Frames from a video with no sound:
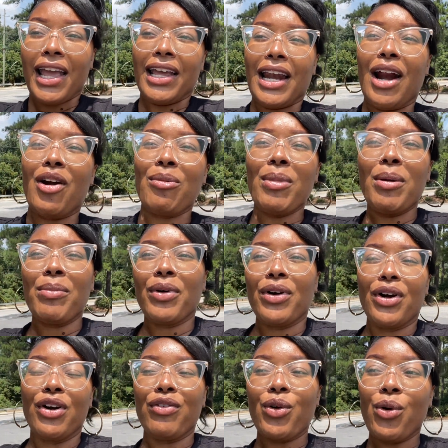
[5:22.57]
And I
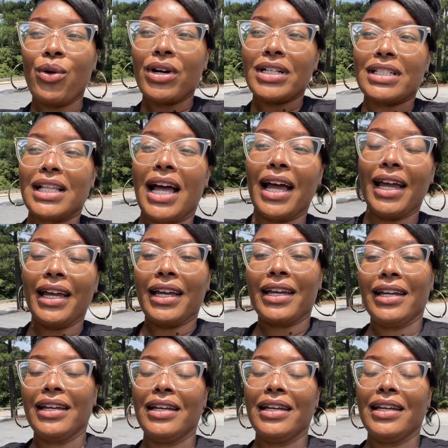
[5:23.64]
remember, of course, like